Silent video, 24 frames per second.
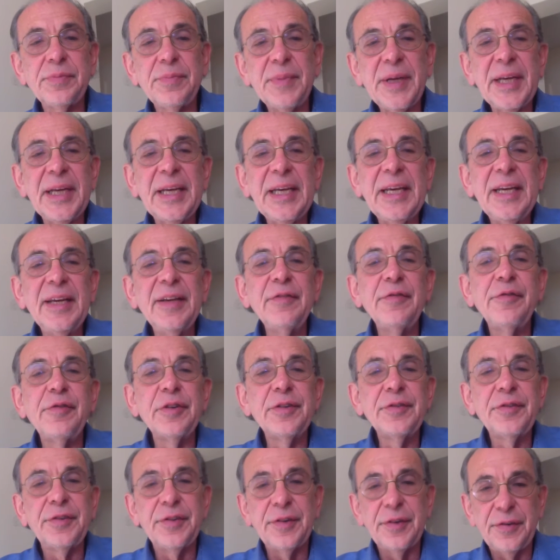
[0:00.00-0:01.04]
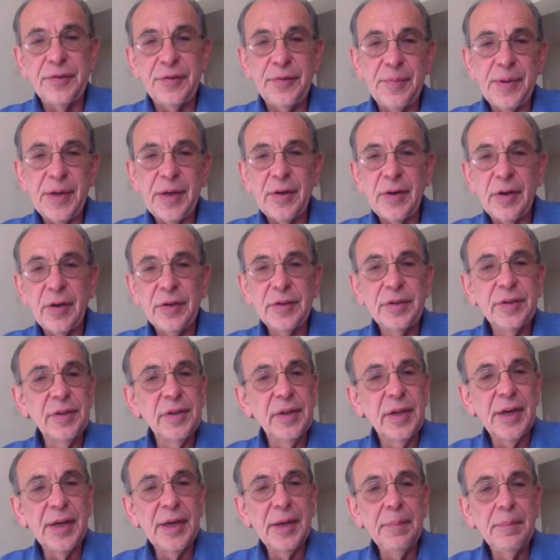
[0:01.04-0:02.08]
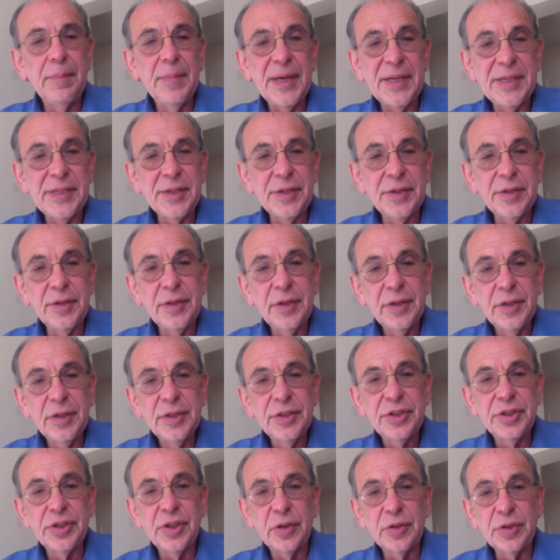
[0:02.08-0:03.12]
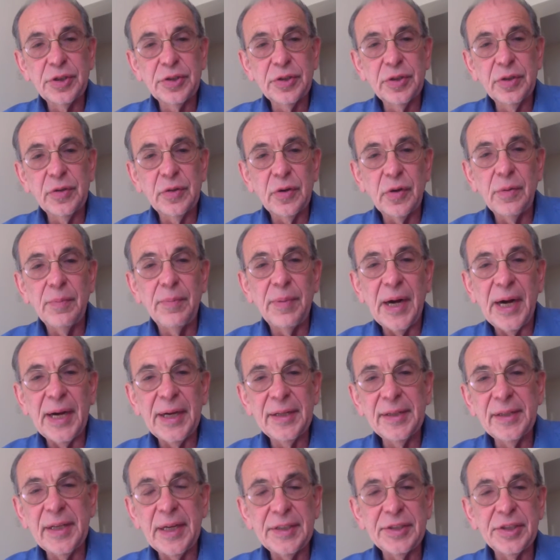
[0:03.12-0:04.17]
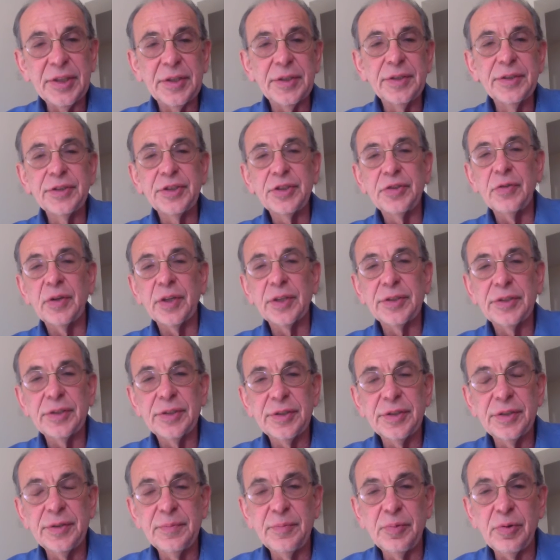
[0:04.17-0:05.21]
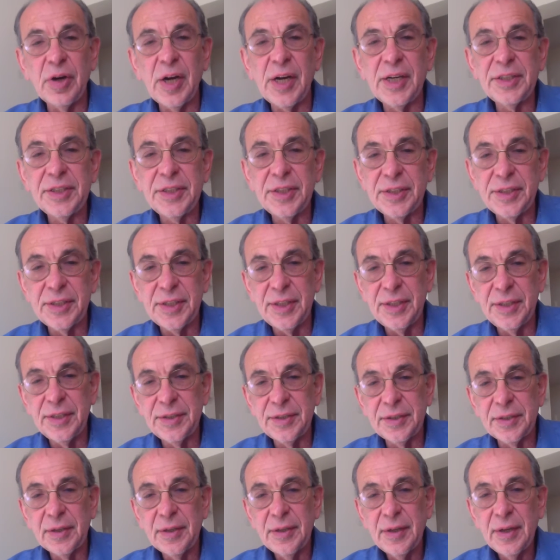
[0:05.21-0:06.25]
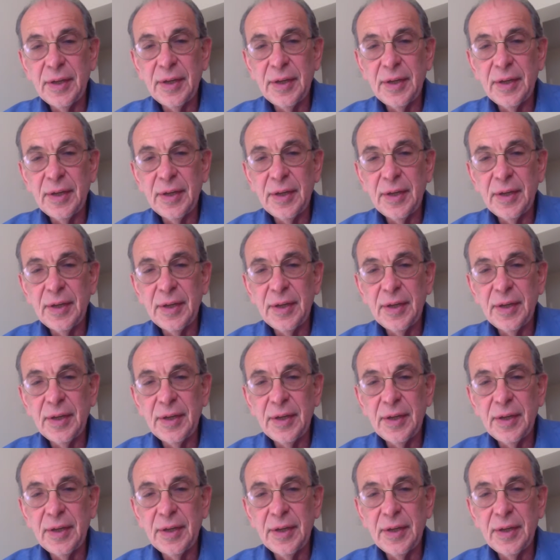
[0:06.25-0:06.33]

make inferences about underlying mental, social, or biological structures and processes.